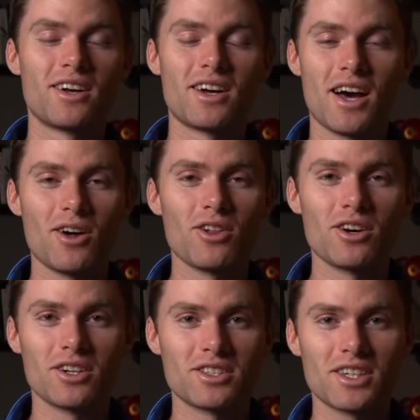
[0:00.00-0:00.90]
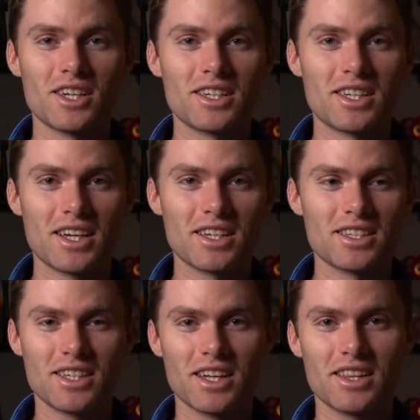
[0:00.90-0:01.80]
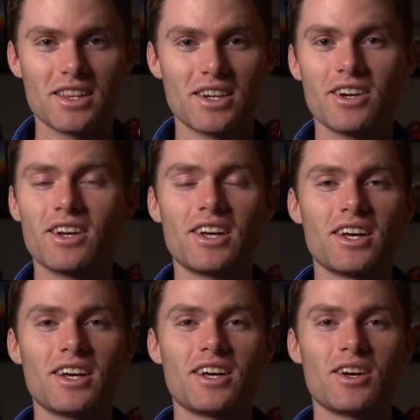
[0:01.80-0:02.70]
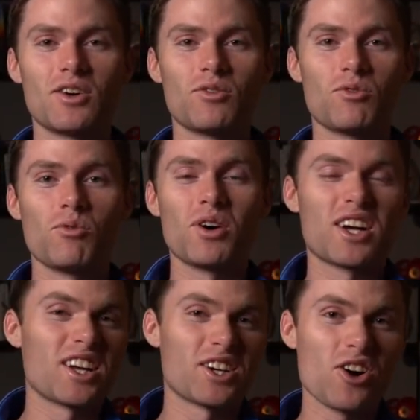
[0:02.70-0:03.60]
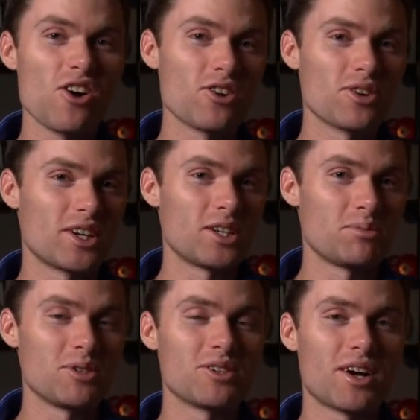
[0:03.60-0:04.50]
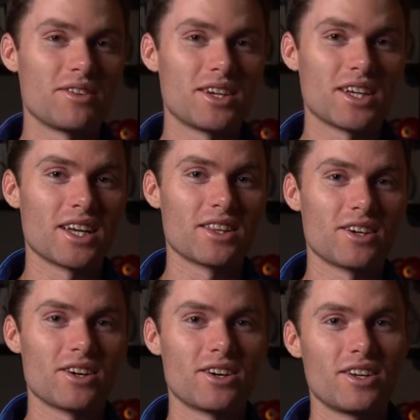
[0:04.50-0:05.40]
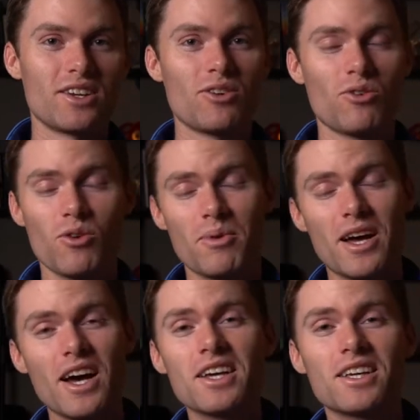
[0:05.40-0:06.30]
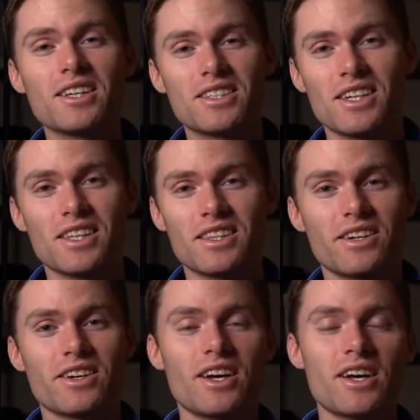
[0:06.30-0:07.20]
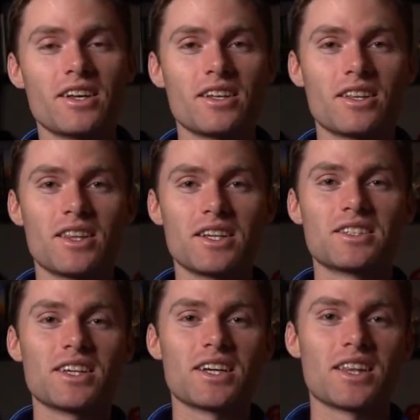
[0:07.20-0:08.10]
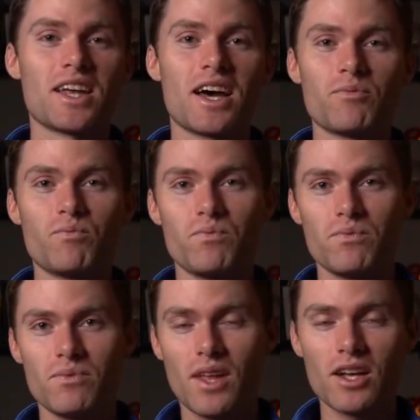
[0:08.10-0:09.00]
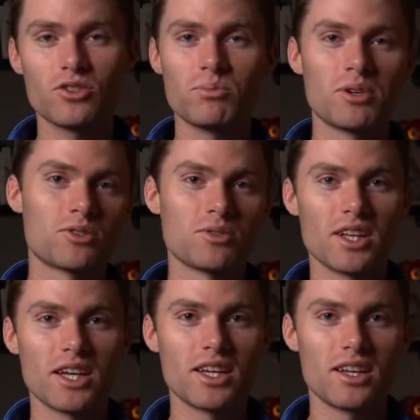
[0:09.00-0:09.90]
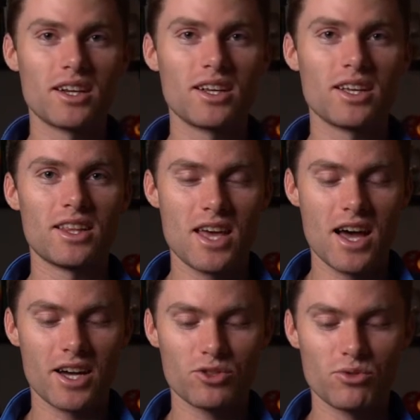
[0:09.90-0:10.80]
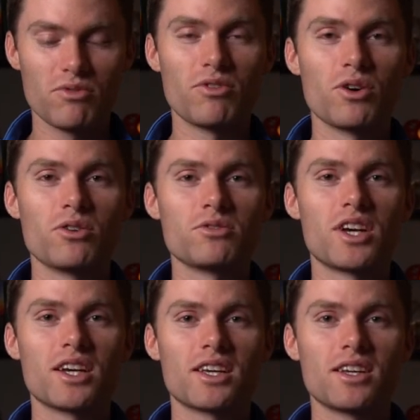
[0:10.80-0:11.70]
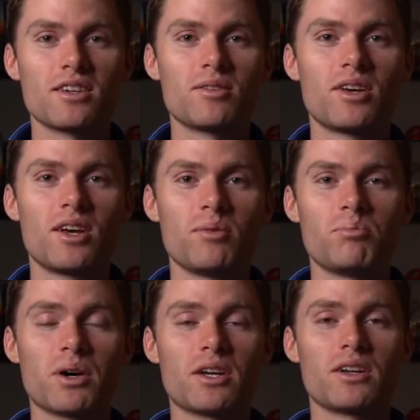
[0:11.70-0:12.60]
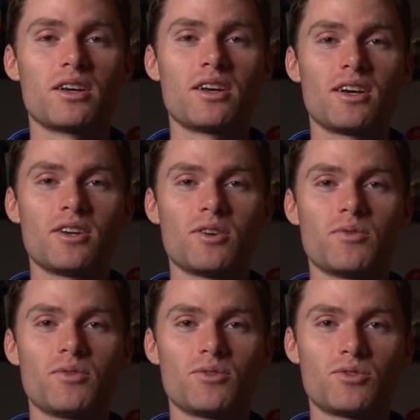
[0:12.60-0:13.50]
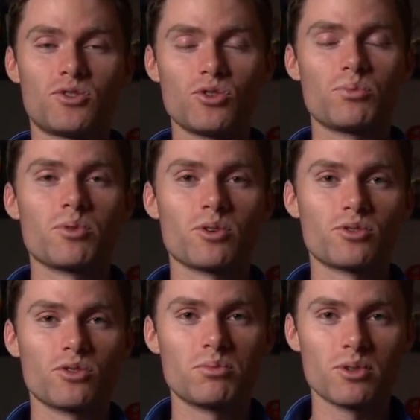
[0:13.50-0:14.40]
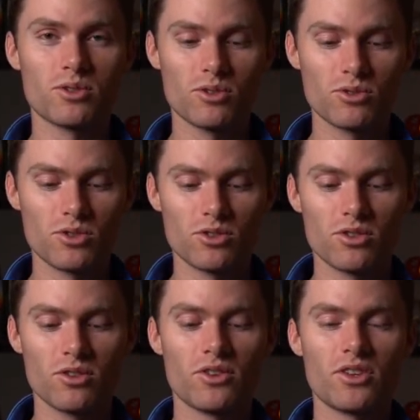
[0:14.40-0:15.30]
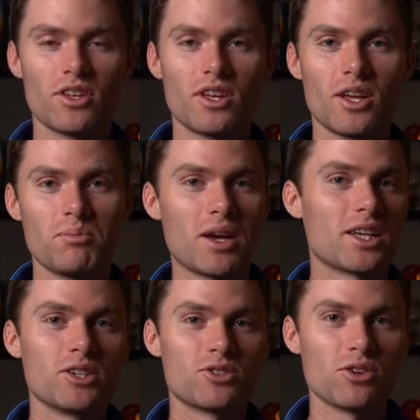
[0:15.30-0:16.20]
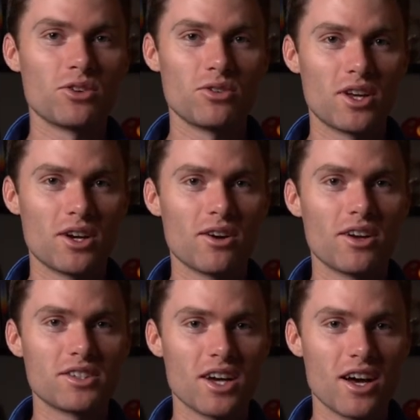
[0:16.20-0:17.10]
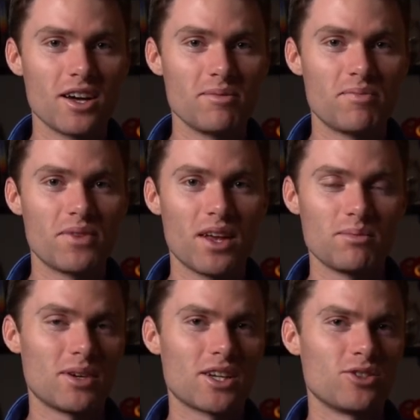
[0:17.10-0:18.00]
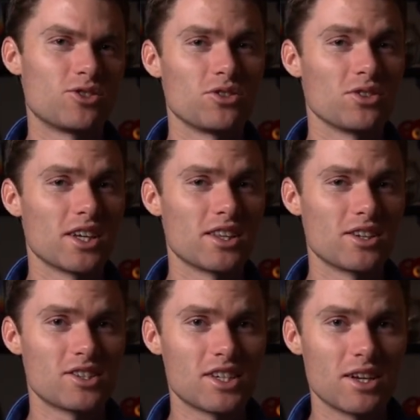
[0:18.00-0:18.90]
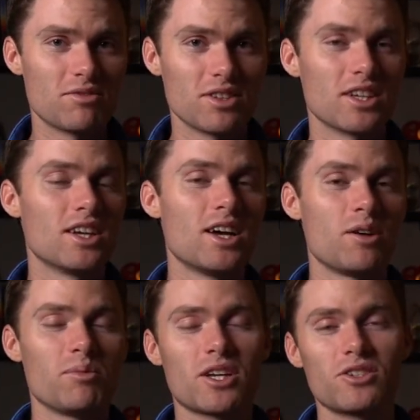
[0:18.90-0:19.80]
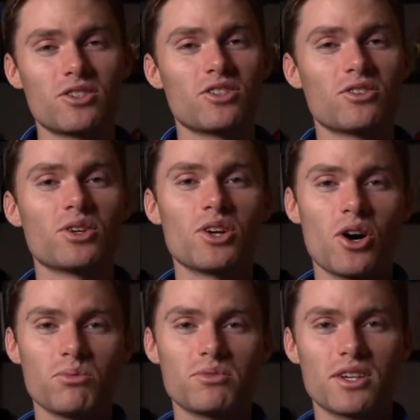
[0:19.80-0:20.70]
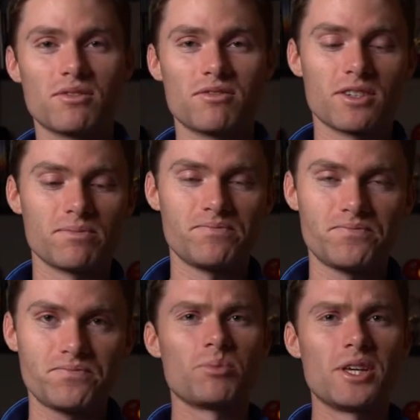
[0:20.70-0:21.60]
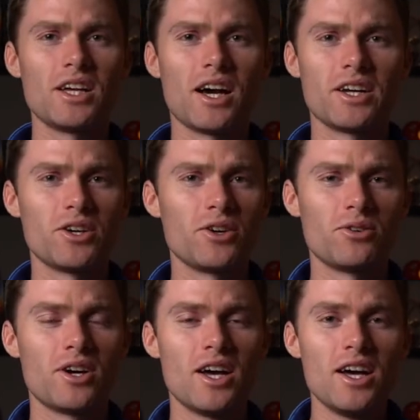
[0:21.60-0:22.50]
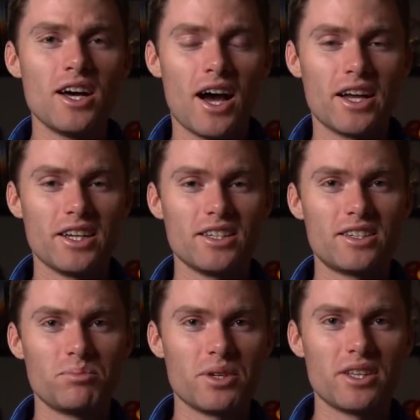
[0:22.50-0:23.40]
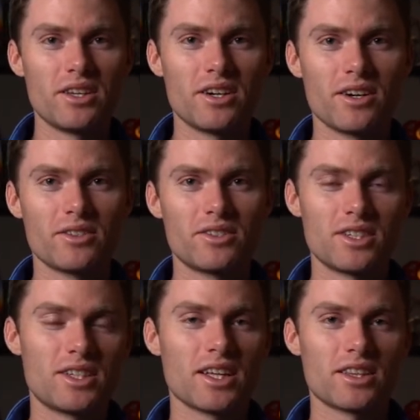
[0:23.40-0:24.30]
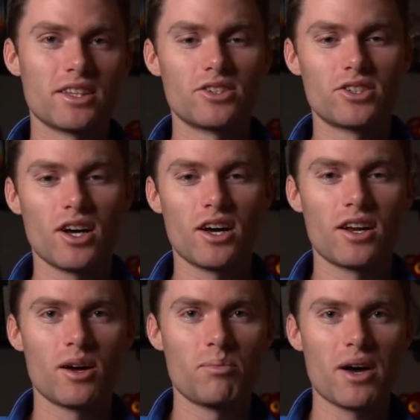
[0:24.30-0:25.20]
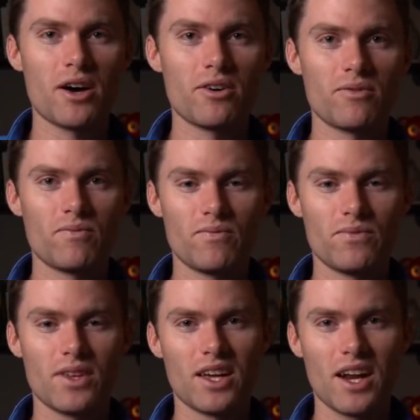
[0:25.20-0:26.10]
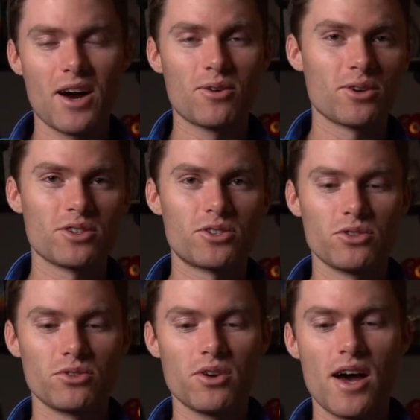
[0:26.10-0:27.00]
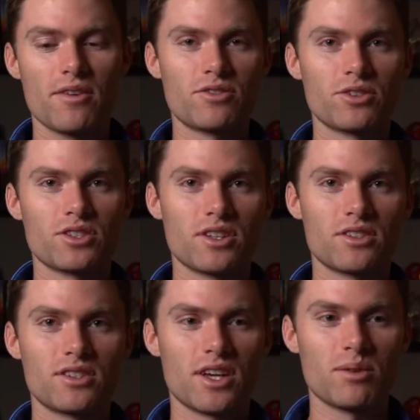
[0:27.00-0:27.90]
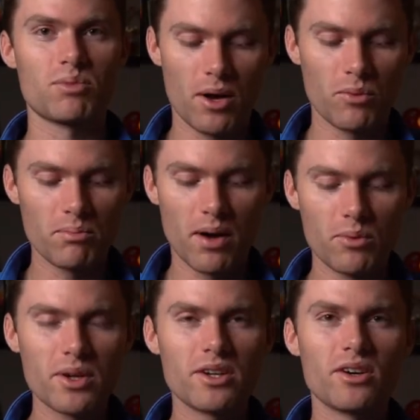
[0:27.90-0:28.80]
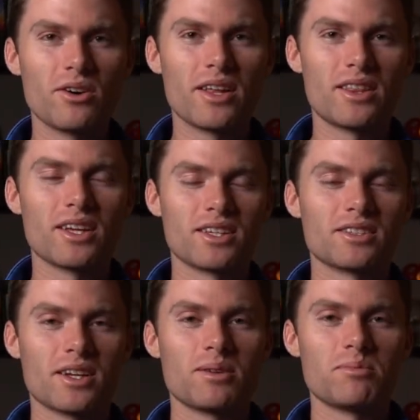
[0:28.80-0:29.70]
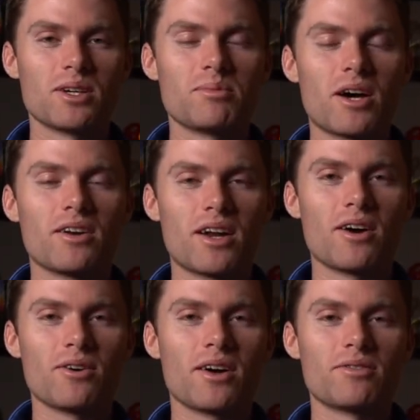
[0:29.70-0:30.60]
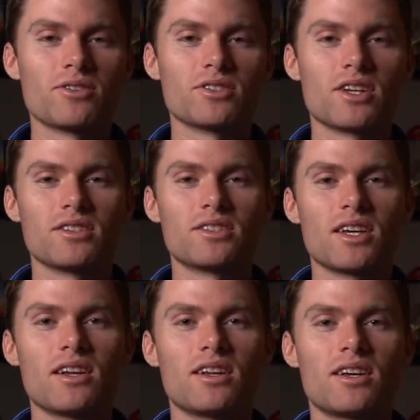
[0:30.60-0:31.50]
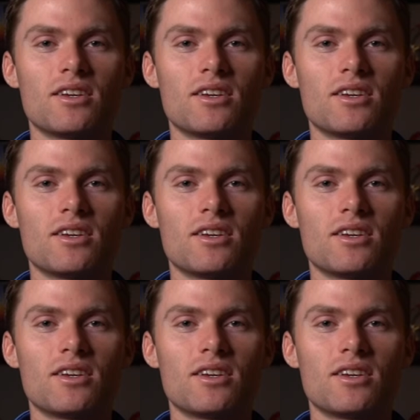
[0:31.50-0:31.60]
How long is it going to take us to get there? What kind of car do I need to be driving to get there? Or am I hiking to get there? Things like that. Not so much related in the actual photo taking, but super crucial in making sure you're there on time and making sure you get there safely, making sure you get home safely. So for me, I know I need to be there to take this shot about an hour or two after sunset. My window, I think, is going to be about an hour after sunset.